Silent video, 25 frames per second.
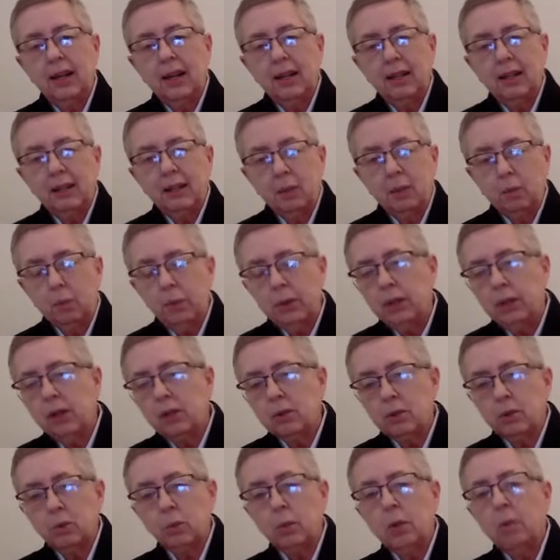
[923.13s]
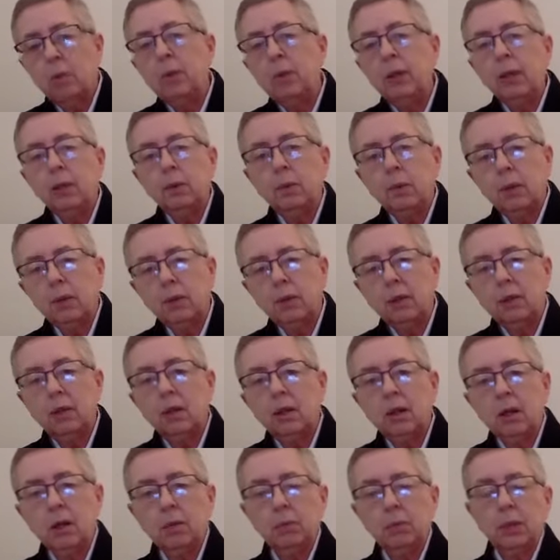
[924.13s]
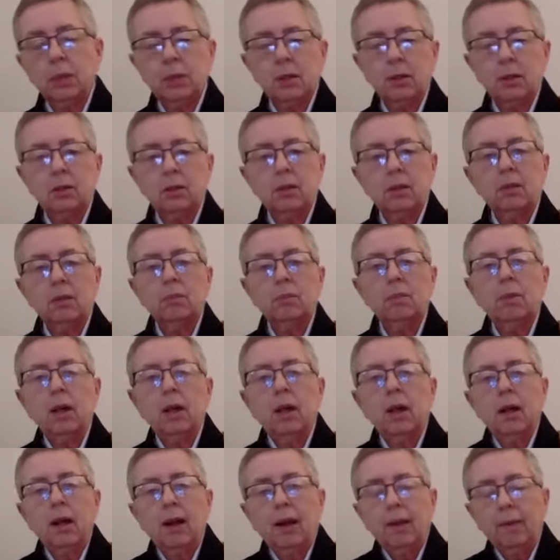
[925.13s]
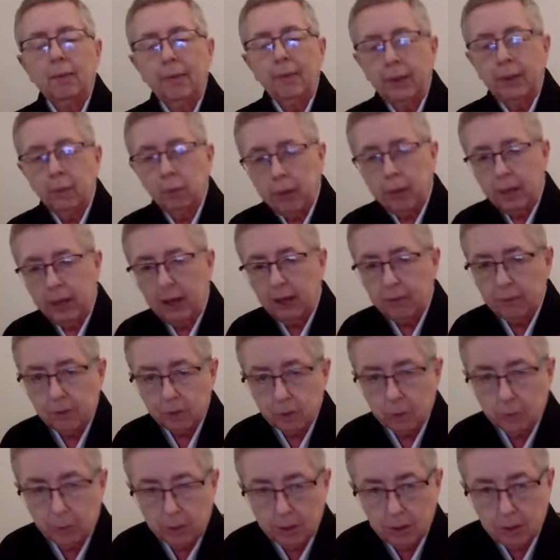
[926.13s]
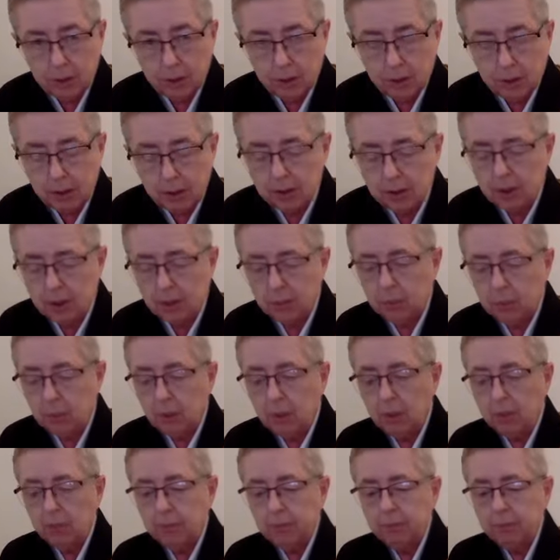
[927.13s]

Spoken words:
that we are swimming within a karmic system and that we have choice at the same time.